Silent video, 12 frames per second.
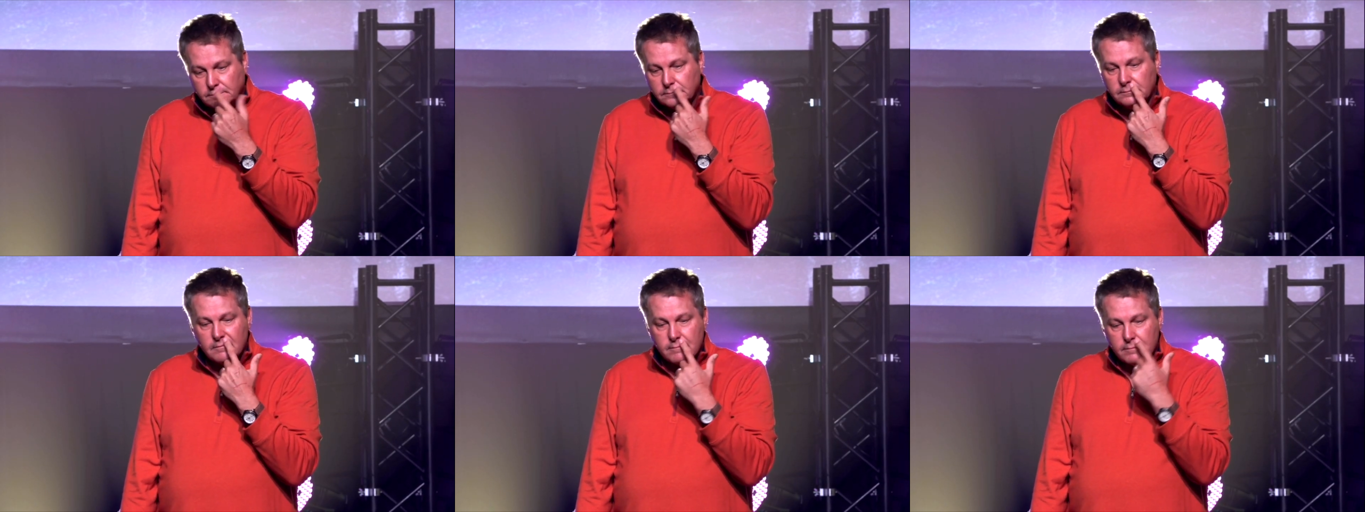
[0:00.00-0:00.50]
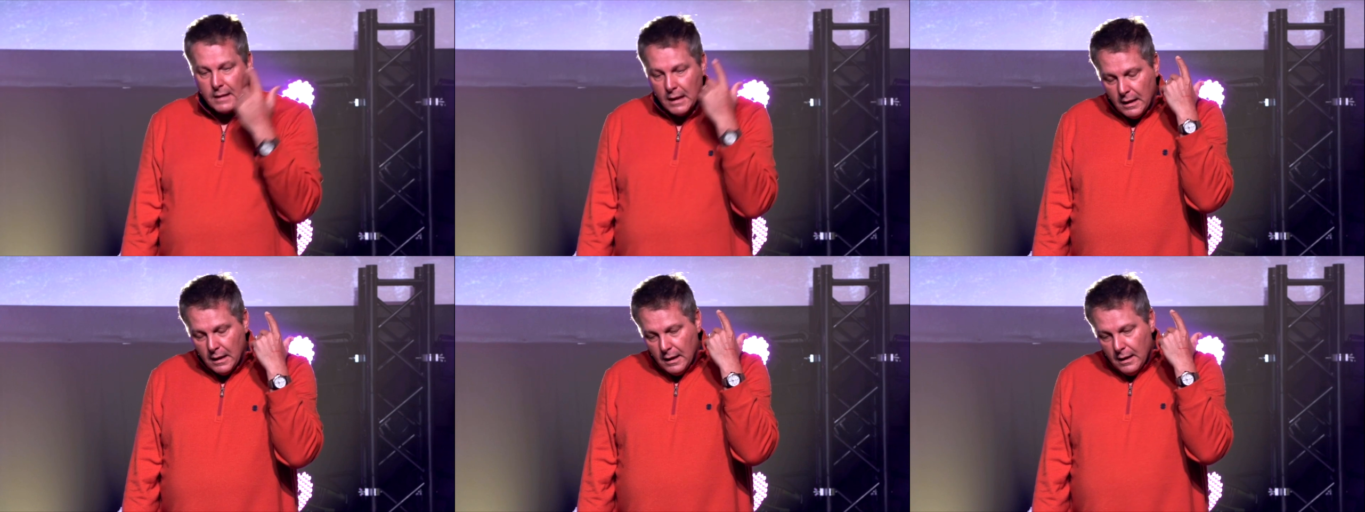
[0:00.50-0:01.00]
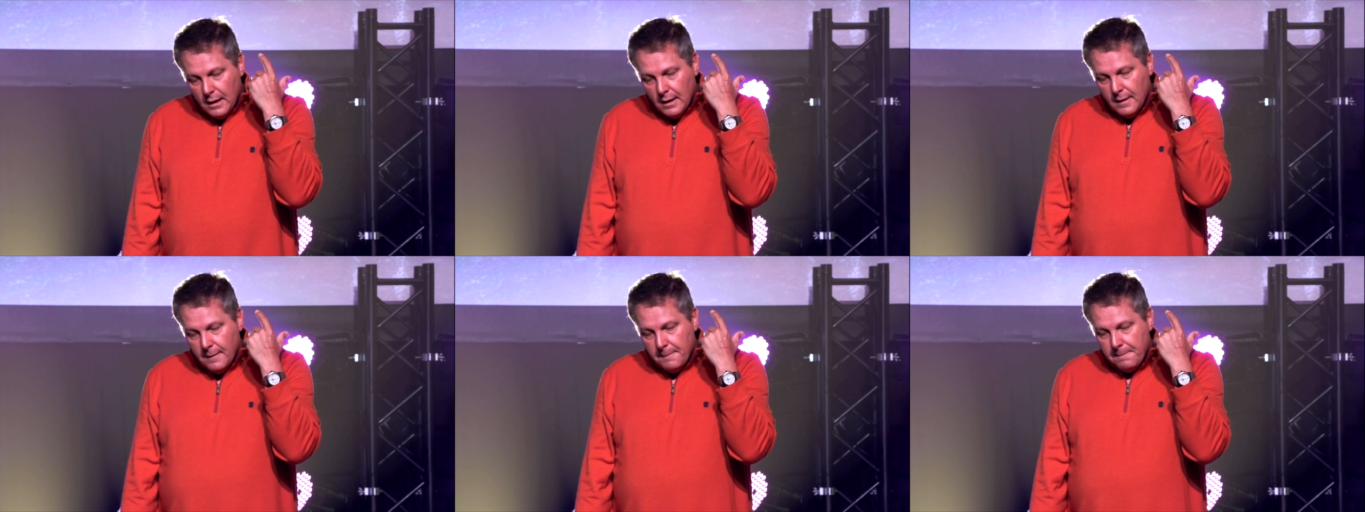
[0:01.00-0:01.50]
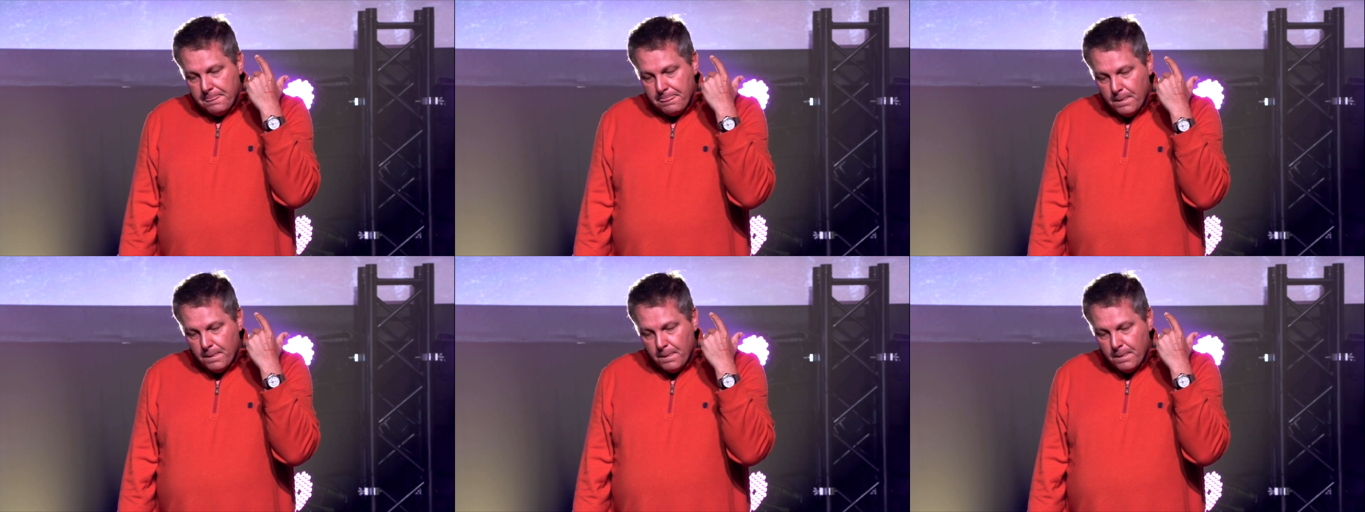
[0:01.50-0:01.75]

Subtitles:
Nothing is said.